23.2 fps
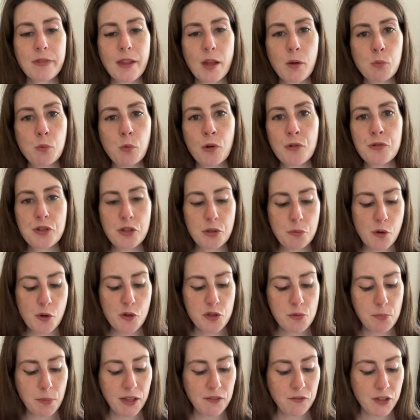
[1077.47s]
want to
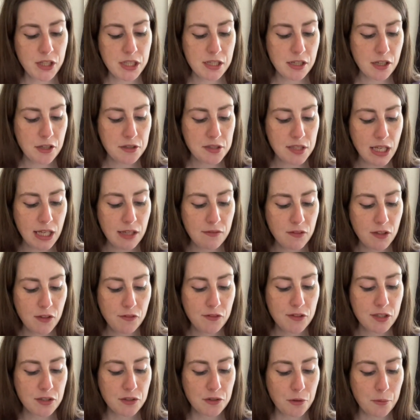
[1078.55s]
watch my videos, even if
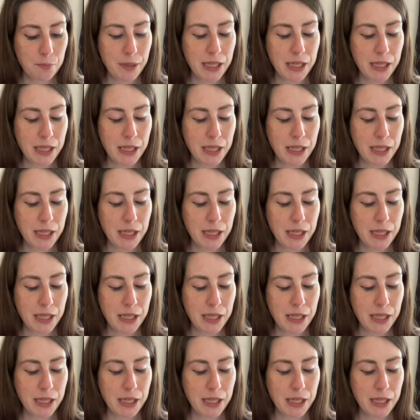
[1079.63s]
it's not